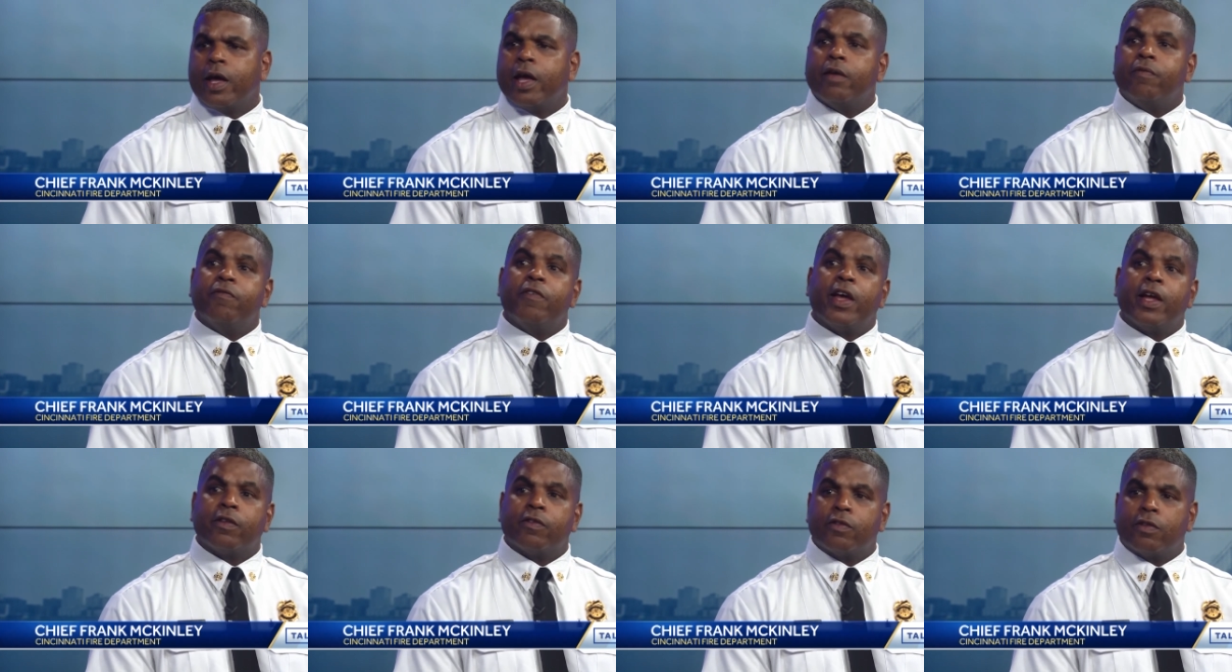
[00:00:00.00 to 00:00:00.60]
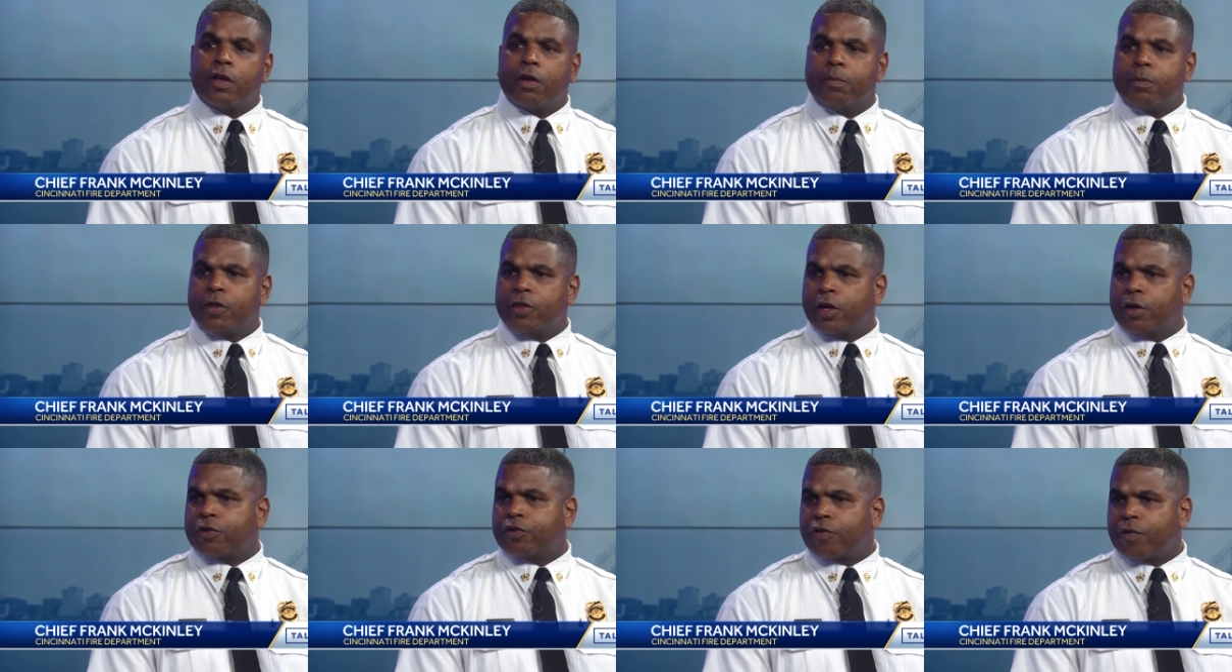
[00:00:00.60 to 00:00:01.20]
advance them in
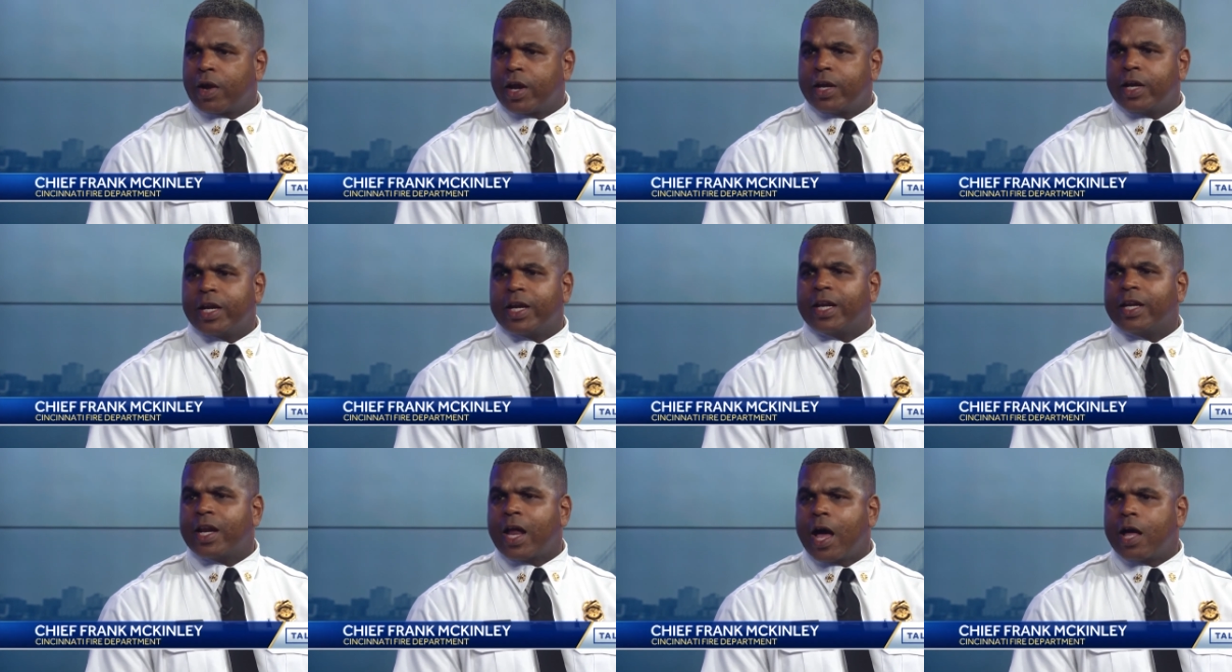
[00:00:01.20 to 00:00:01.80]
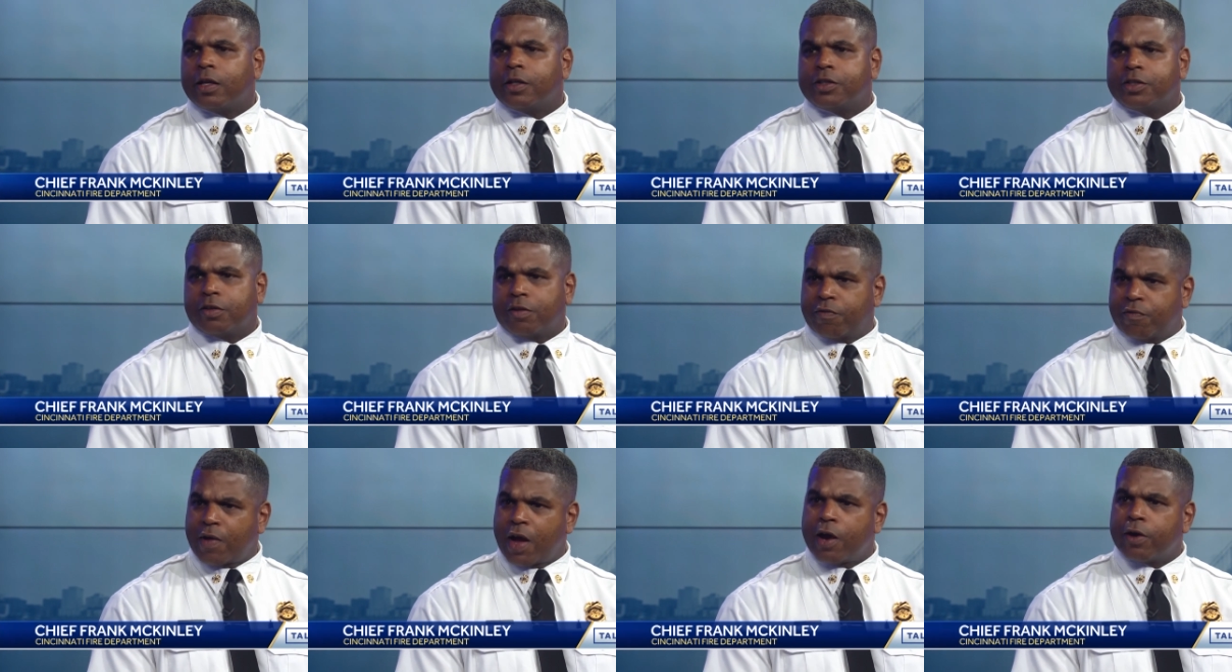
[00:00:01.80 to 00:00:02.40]
their training and knowledge of
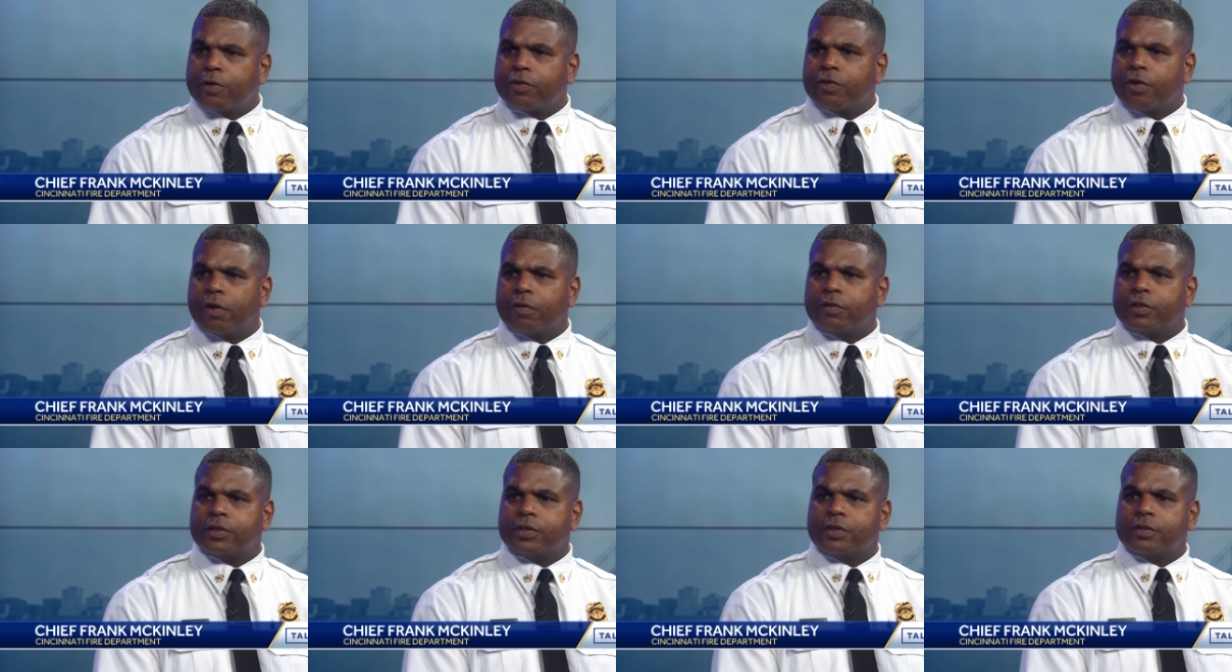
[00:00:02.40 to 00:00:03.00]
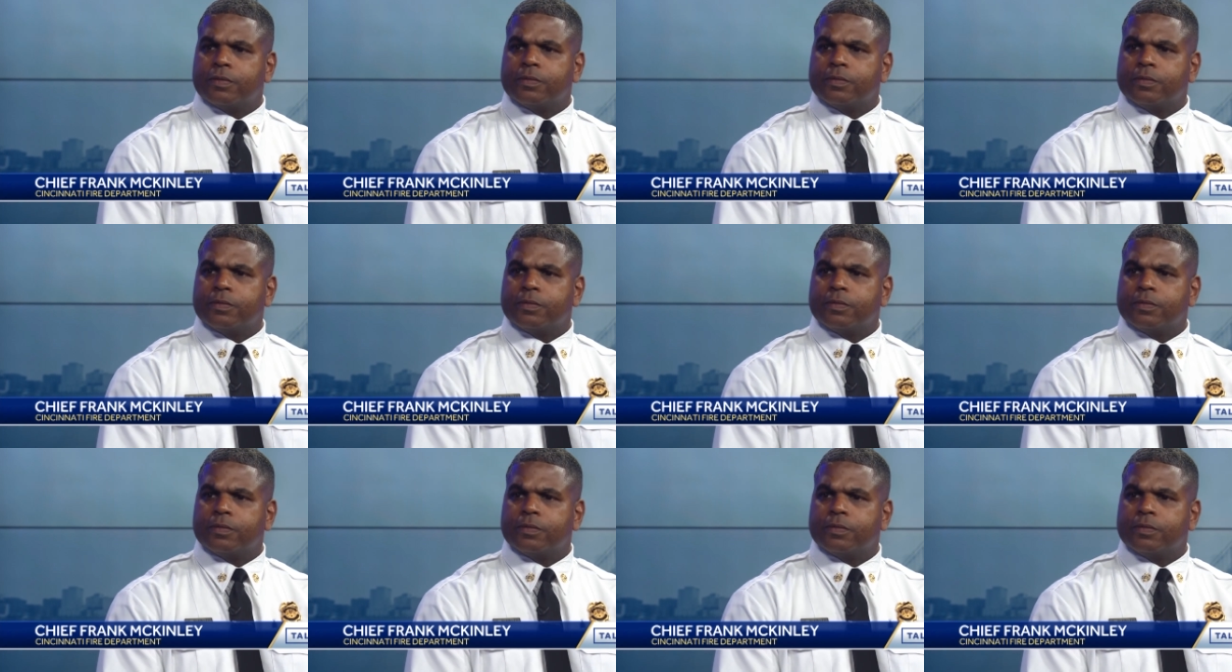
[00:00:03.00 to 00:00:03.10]
the fire service.